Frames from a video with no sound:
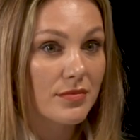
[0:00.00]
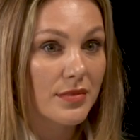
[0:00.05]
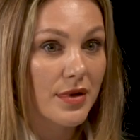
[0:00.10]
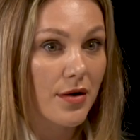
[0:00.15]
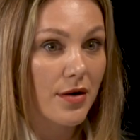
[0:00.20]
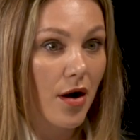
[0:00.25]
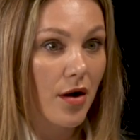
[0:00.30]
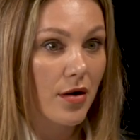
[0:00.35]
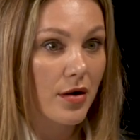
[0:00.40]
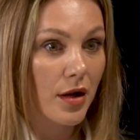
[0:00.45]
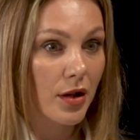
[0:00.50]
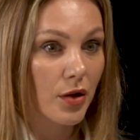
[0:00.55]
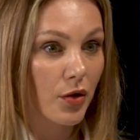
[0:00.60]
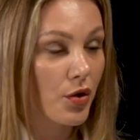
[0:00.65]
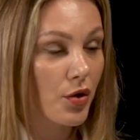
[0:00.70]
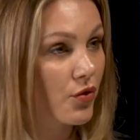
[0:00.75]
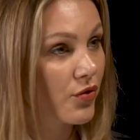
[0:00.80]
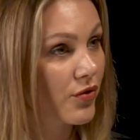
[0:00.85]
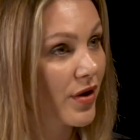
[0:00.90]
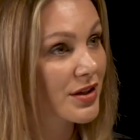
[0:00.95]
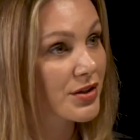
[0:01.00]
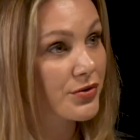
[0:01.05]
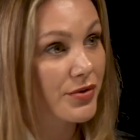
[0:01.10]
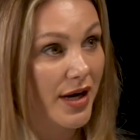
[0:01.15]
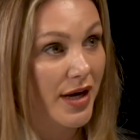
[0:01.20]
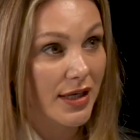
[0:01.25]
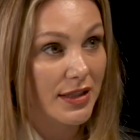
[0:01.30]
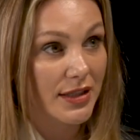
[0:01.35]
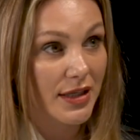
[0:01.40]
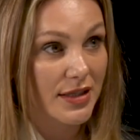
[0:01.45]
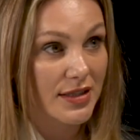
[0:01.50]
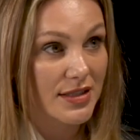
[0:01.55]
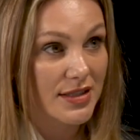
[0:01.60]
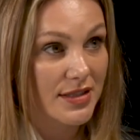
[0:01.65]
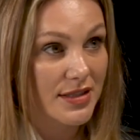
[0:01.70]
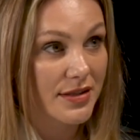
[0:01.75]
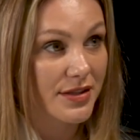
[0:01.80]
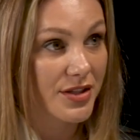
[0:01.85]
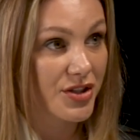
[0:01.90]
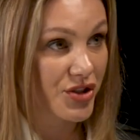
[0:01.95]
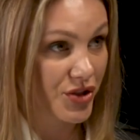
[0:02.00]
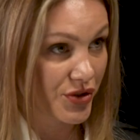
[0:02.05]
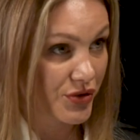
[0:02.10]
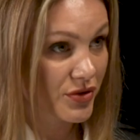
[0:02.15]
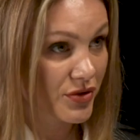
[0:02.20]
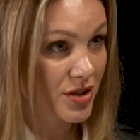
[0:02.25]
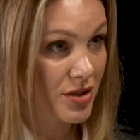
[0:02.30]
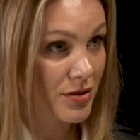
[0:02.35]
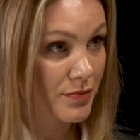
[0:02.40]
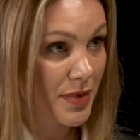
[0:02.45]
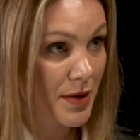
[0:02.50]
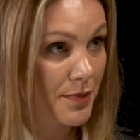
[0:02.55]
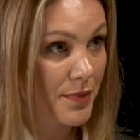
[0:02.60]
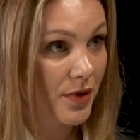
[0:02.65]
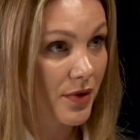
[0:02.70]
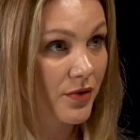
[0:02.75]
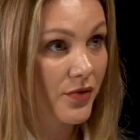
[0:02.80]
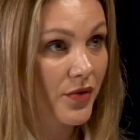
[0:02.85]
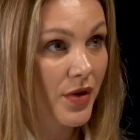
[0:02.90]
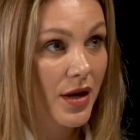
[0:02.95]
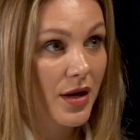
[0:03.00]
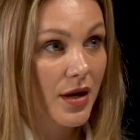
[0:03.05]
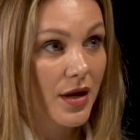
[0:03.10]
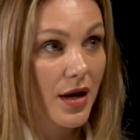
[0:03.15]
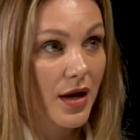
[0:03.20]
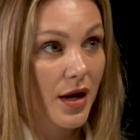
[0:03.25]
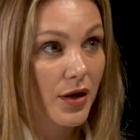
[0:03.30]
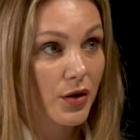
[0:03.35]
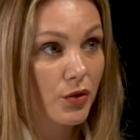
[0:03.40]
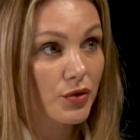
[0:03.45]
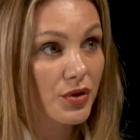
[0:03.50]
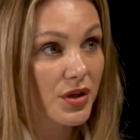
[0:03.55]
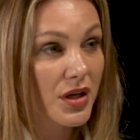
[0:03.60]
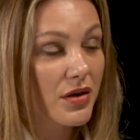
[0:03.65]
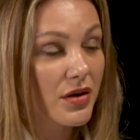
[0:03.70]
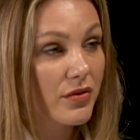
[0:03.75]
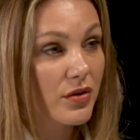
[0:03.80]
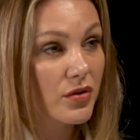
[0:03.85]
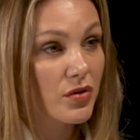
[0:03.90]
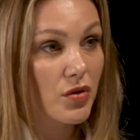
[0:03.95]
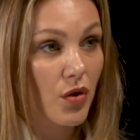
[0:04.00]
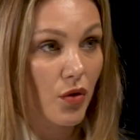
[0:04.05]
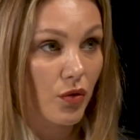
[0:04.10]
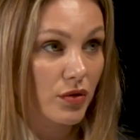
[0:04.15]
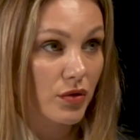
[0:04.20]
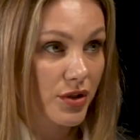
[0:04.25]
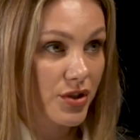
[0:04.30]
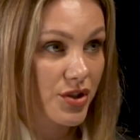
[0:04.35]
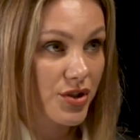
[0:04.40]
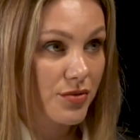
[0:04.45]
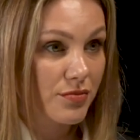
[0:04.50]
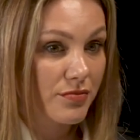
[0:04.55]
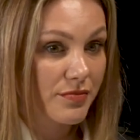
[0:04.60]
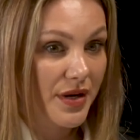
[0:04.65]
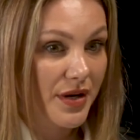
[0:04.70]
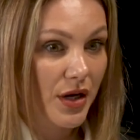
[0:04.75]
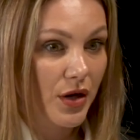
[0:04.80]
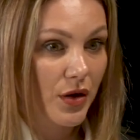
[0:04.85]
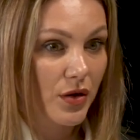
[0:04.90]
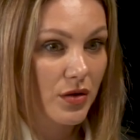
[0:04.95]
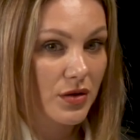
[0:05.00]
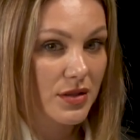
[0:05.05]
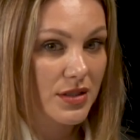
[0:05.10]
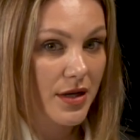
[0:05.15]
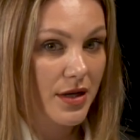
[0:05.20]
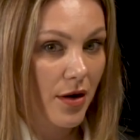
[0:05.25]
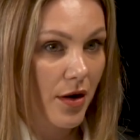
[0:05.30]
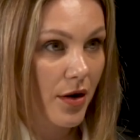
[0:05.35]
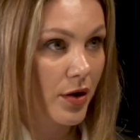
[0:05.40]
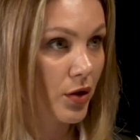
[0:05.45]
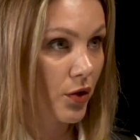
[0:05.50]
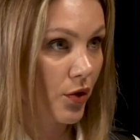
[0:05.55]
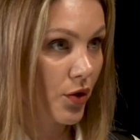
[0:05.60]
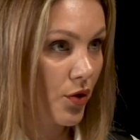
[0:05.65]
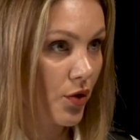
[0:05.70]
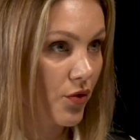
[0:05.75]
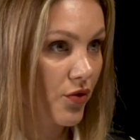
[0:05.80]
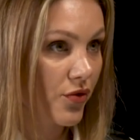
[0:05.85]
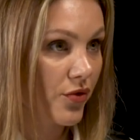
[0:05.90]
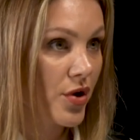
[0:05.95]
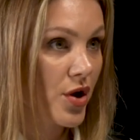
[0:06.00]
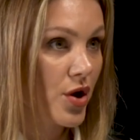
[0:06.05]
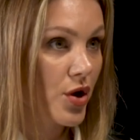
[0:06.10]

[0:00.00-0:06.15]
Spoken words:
There are a lot of unrecognized genius people, and not even knowledge, because there are a lot of